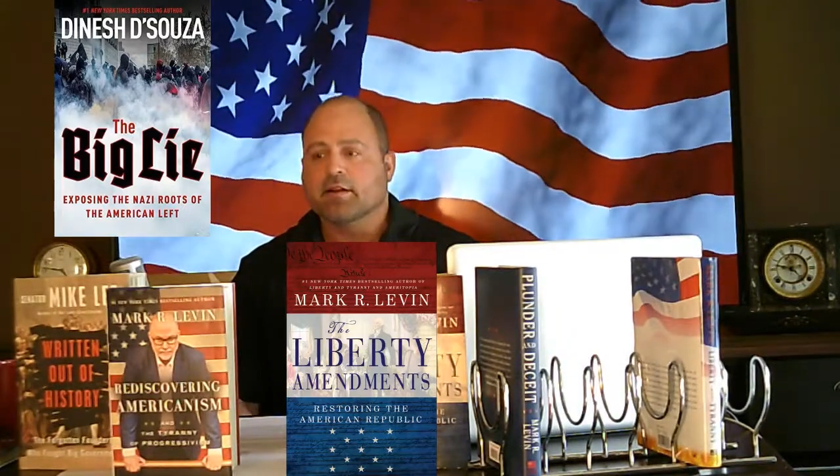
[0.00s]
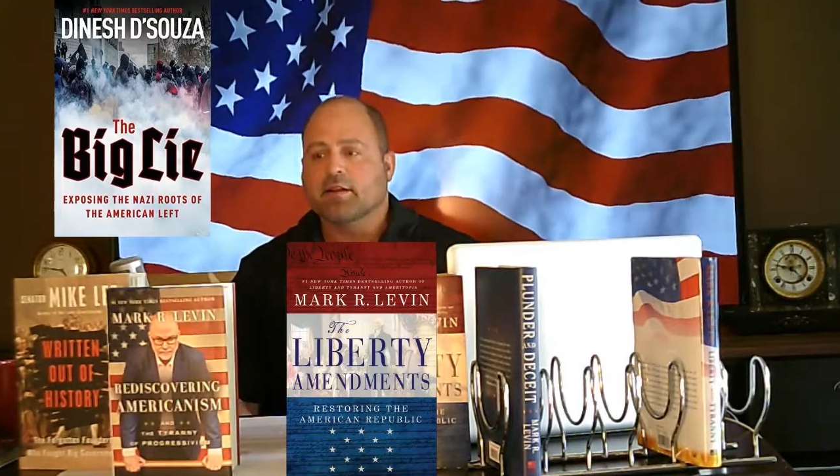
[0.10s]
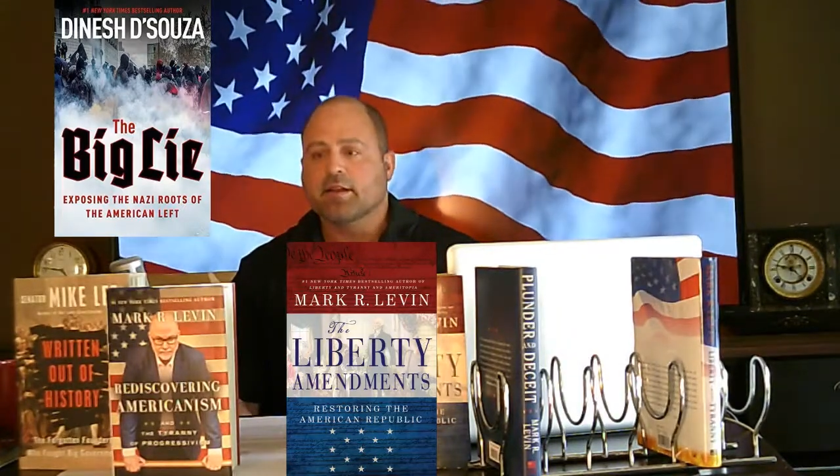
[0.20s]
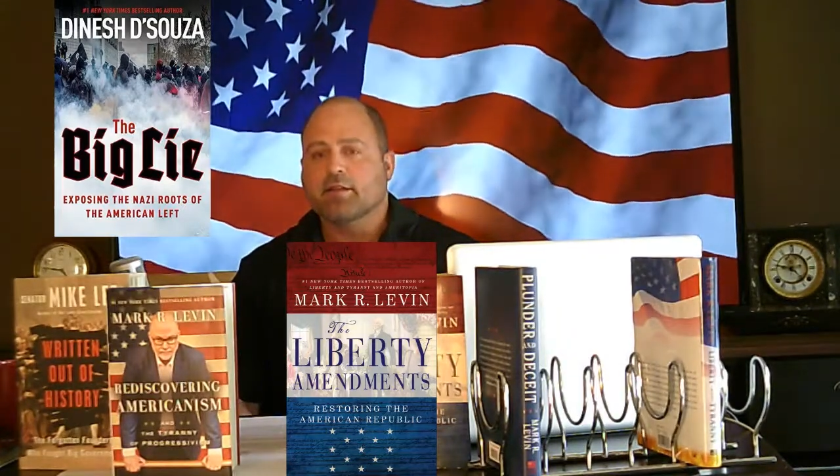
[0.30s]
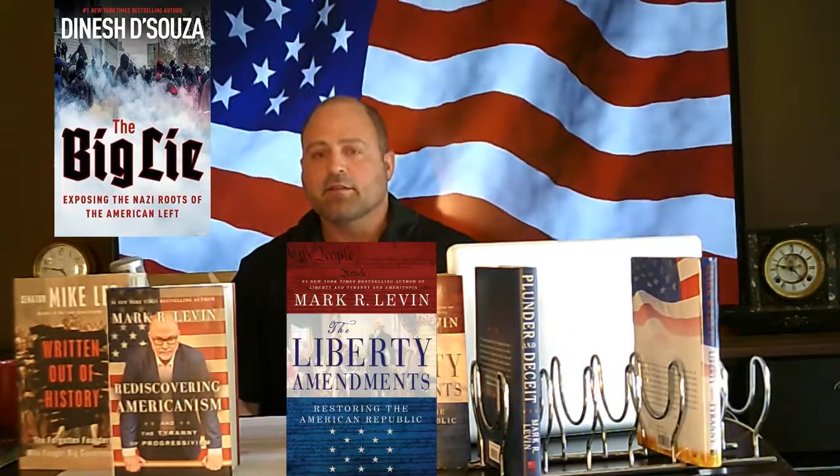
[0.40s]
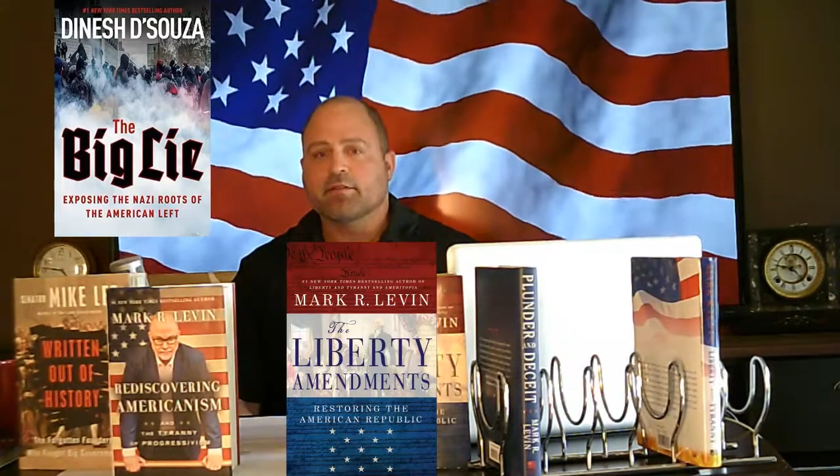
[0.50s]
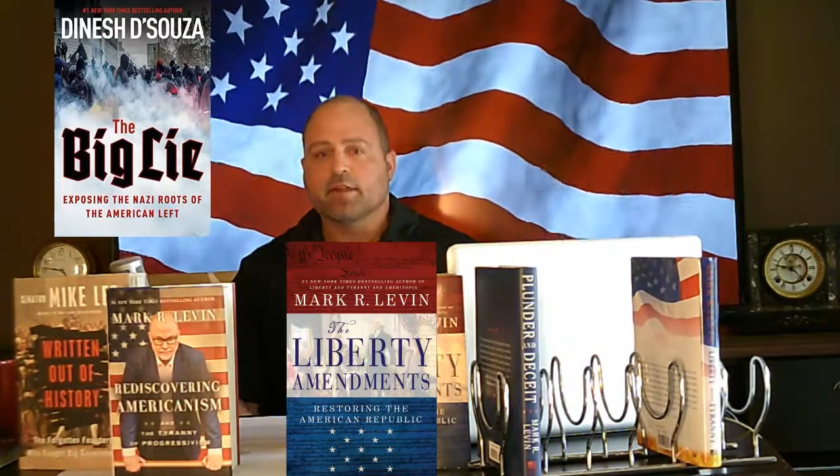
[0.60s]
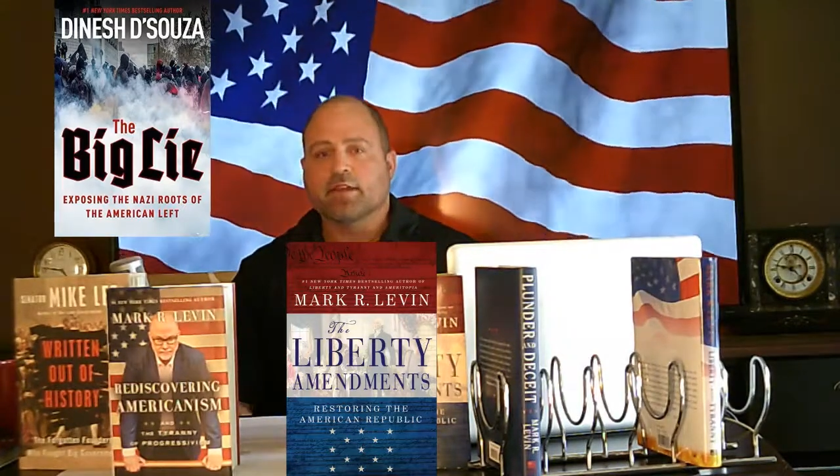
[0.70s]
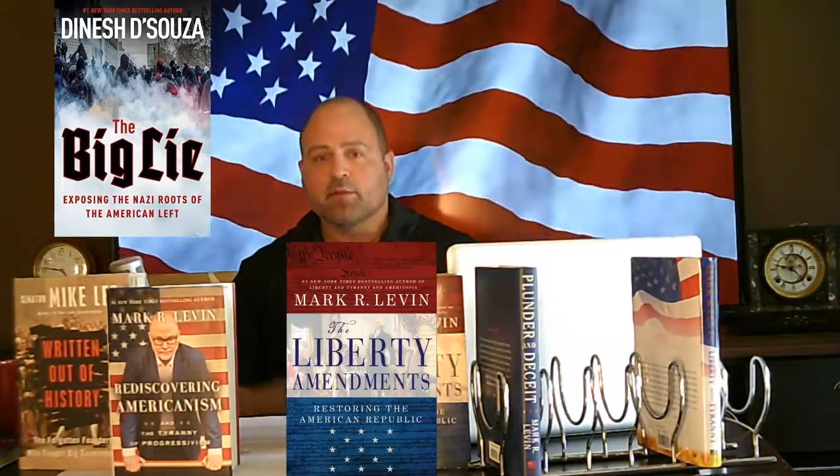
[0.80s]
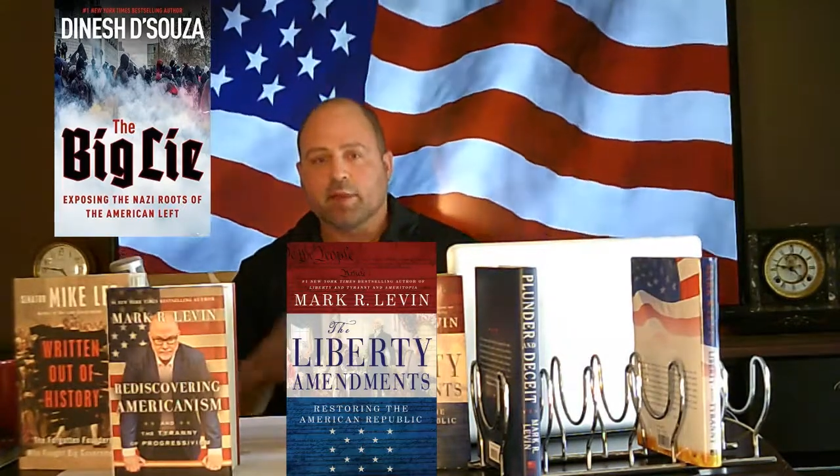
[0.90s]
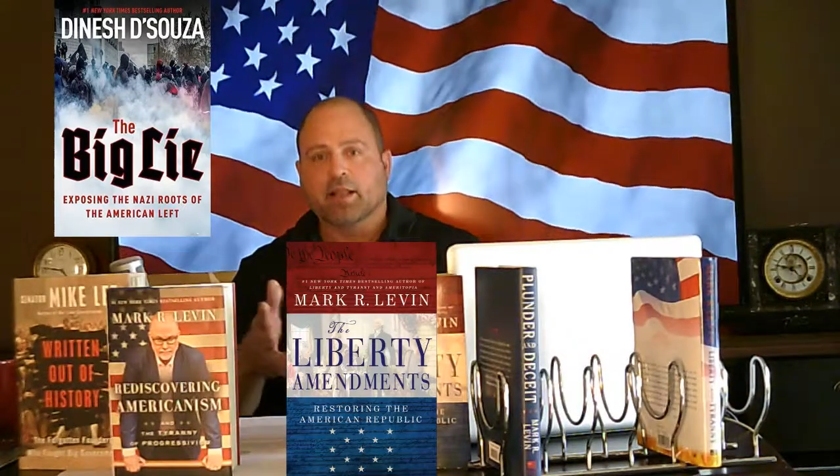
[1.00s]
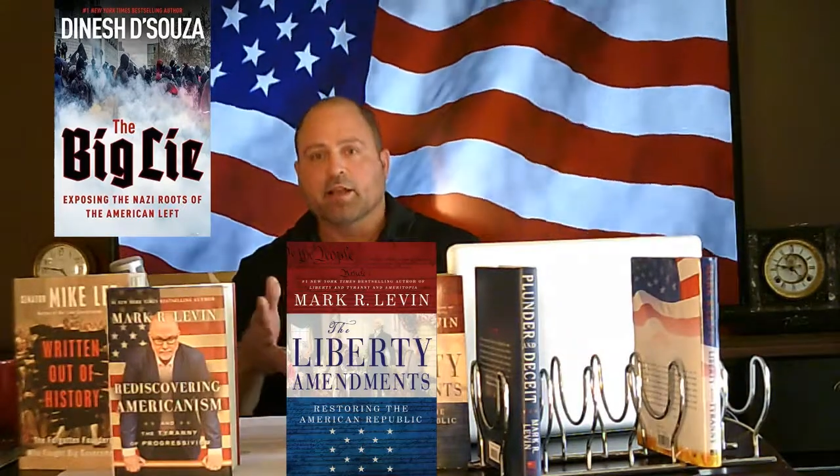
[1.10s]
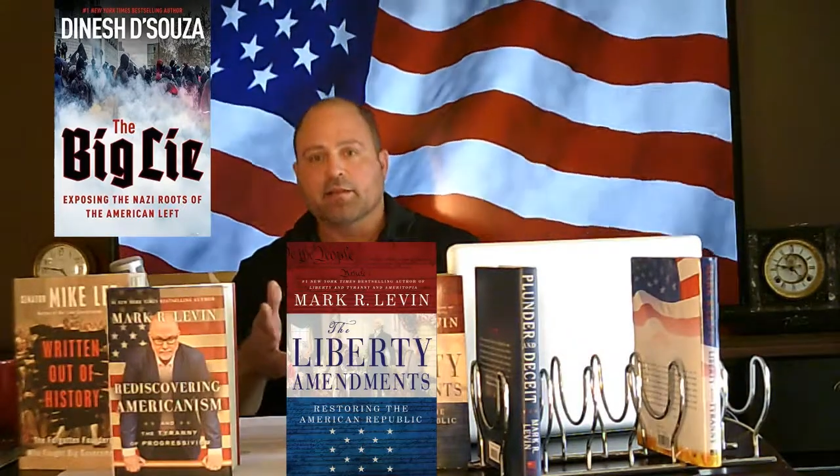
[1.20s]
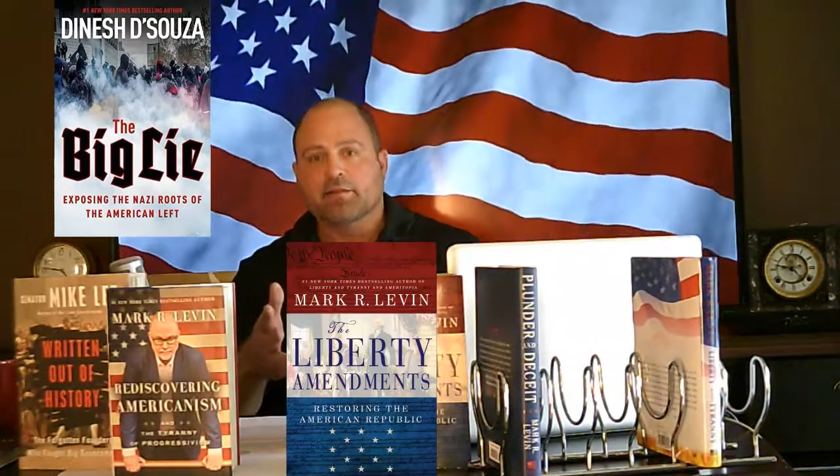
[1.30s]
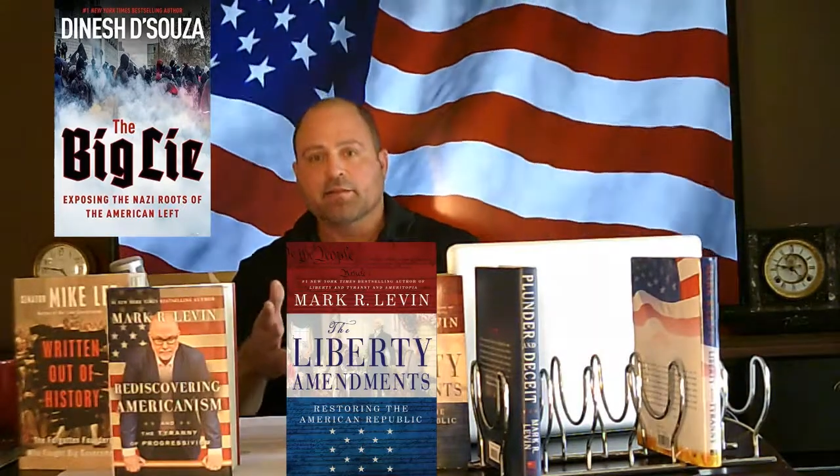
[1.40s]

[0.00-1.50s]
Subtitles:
And thank you, Bella,